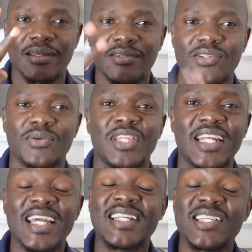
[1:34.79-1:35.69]
So the
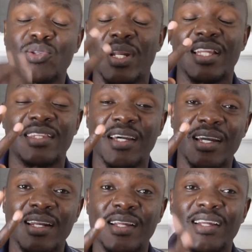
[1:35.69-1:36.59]
date is
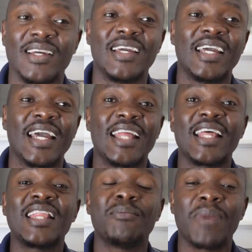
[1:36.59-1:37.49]
23rd. And
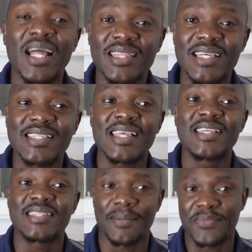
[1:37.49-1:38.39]
then the month is
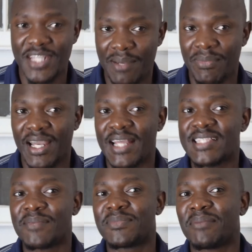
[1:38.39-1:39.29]
September. And
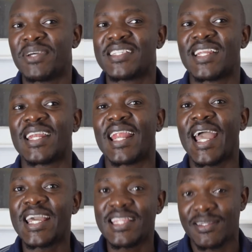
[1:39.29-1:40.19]
September is the
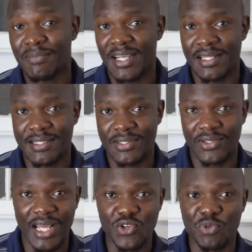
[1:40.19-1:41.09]
9th month. So
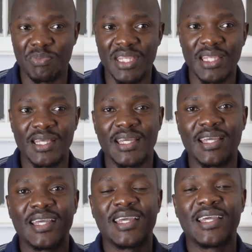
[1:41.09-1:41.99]
that would be
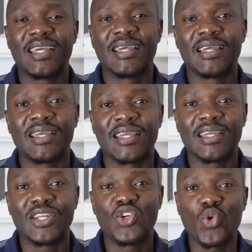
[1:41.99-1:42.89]

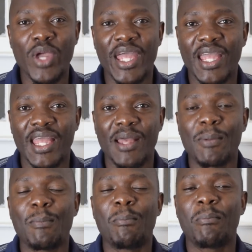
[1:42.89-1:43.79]
Due
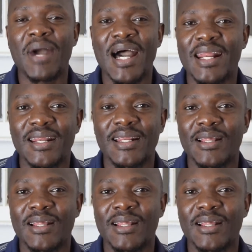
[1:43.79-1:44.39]
Mar